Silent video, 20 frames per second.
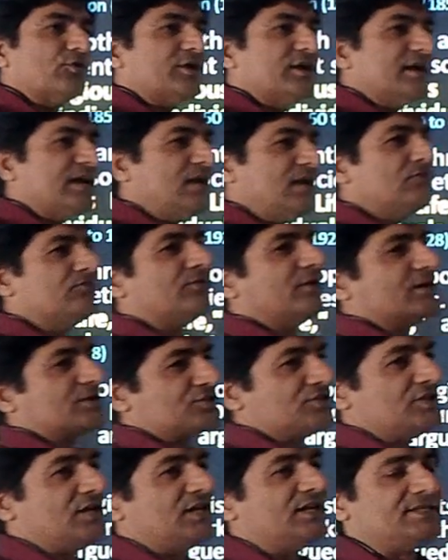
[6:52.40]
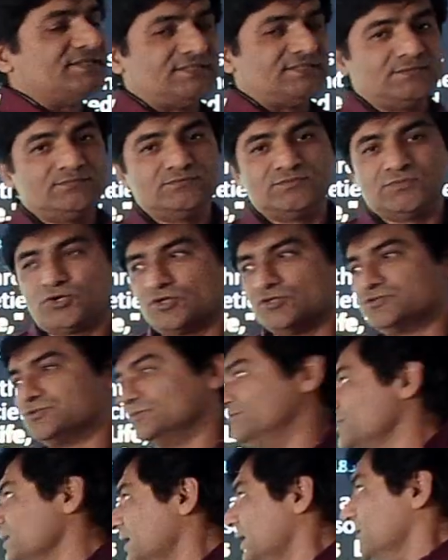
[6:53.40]
at functionalism also.
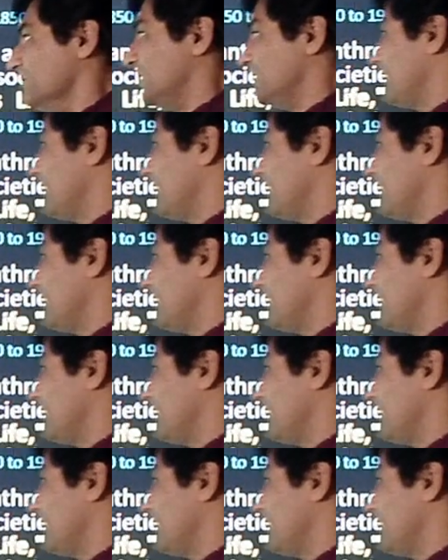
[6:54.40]
But what we